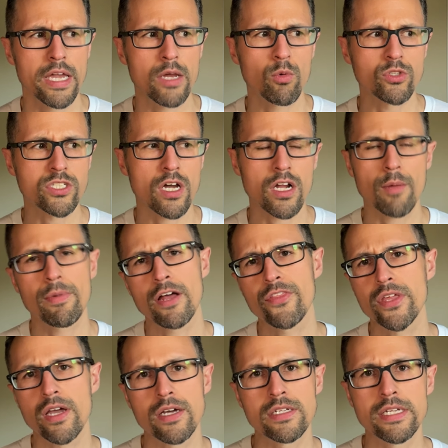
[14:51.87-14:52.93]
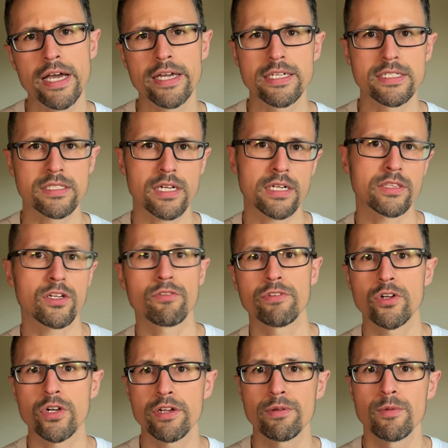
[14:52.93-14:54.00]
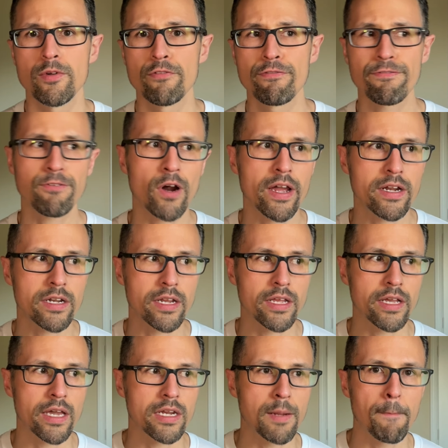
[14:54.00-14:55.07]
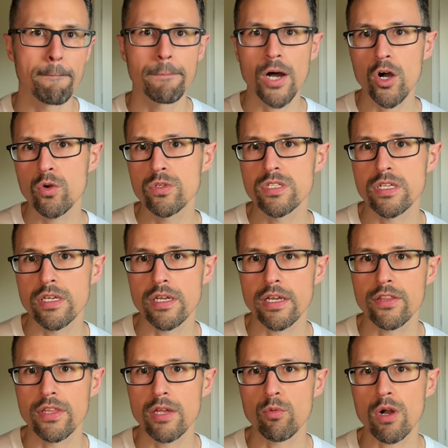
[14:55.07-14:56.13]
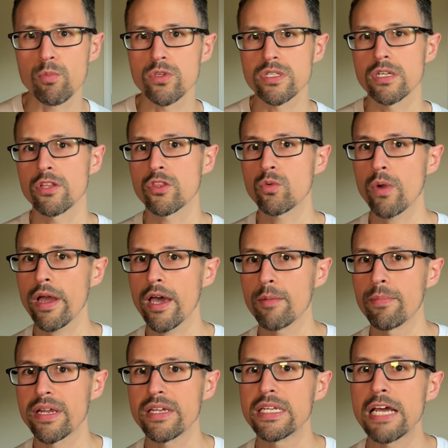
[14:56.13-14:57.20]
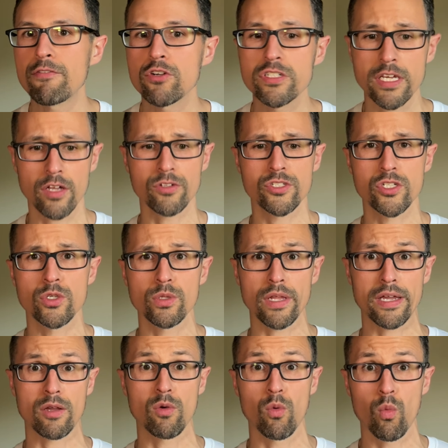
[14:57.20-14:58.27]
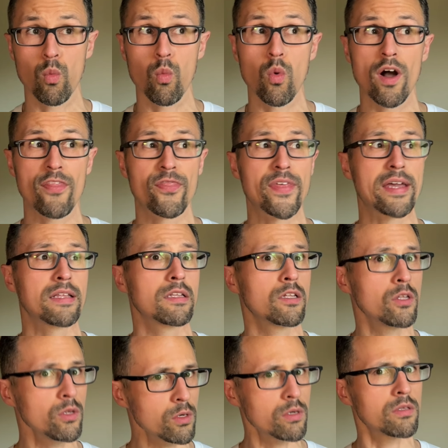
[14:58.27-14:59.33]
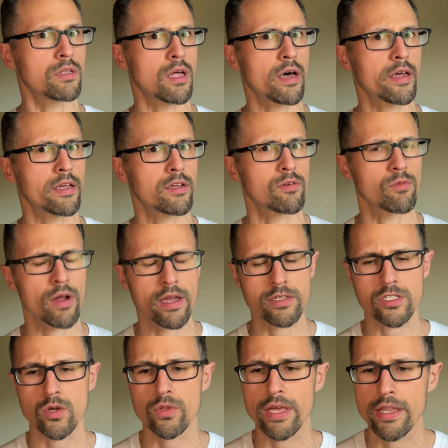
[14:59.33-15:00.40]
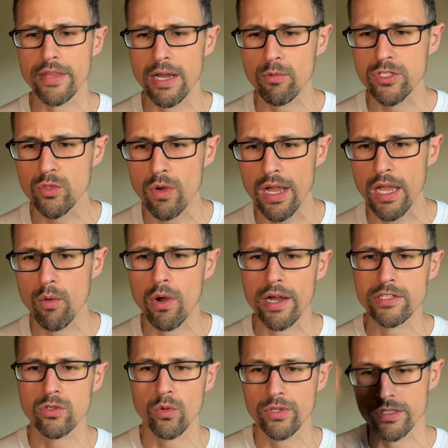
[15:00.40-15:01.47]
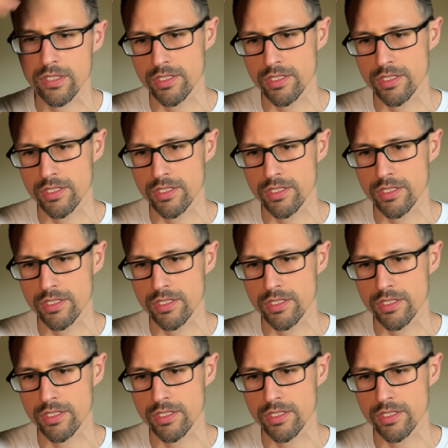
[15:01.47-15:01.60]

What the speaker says: talk about the undead as they're very frightening and imposing and they represent a threat, but it never tells you like what they look like, right? So that was why I told it to